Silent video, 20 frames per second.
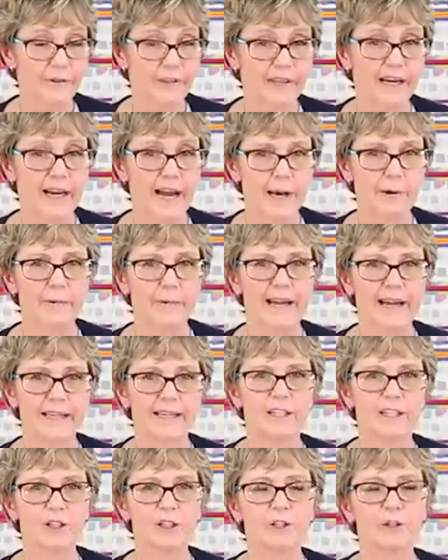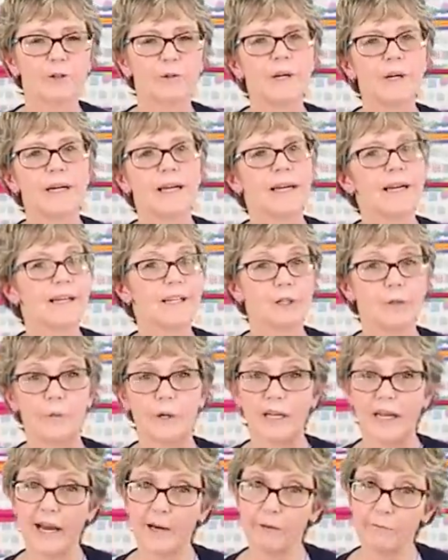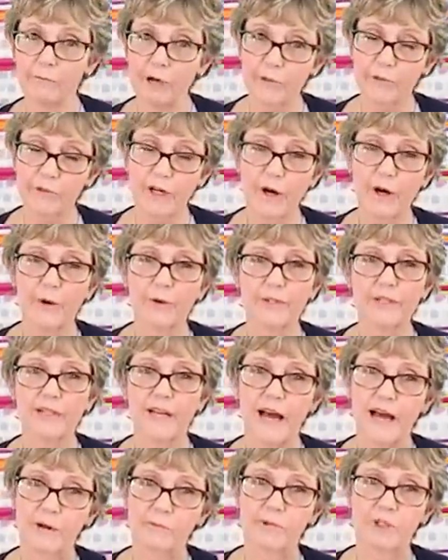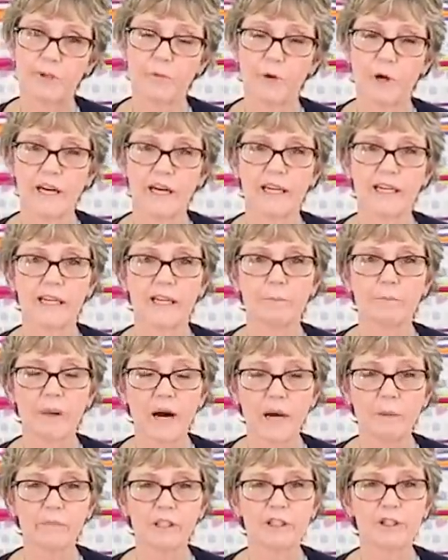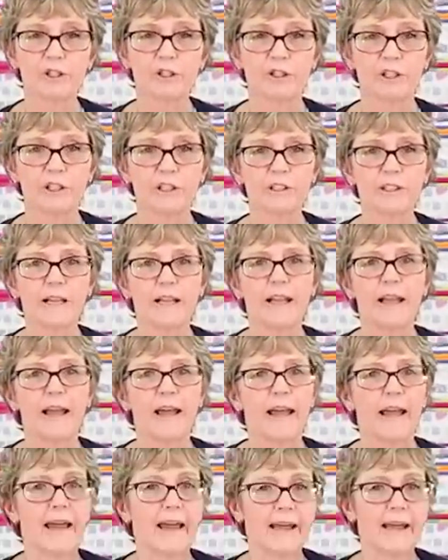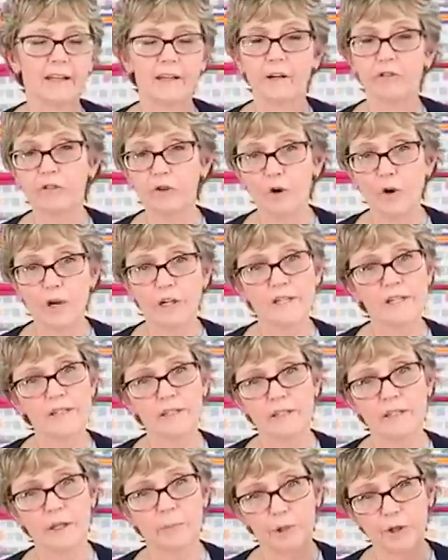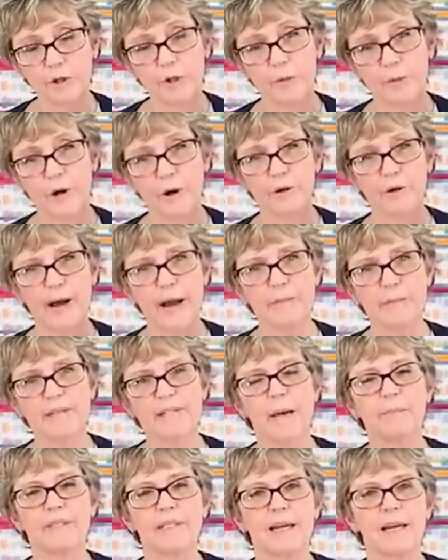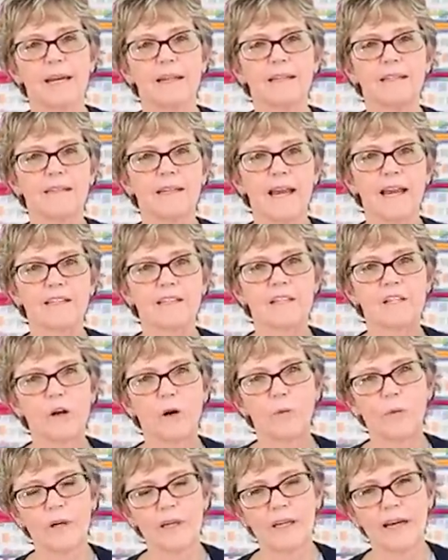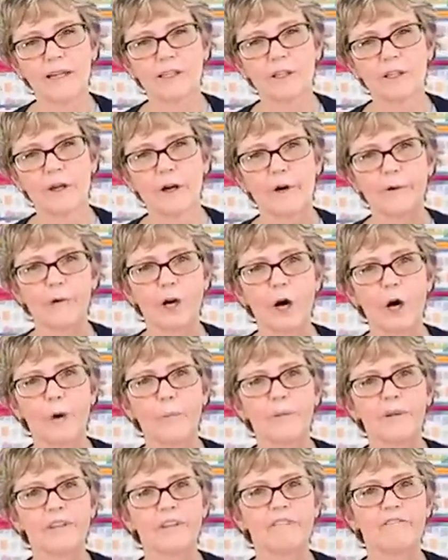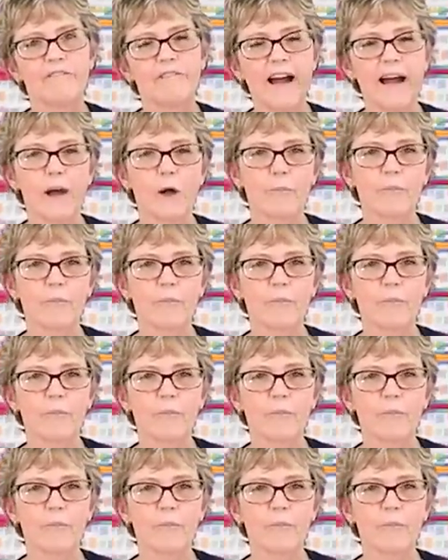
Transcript: thing I ran into is when I wrote those, I was working in Publisher, and of course, computer programs update. And so when I'd go to open the file,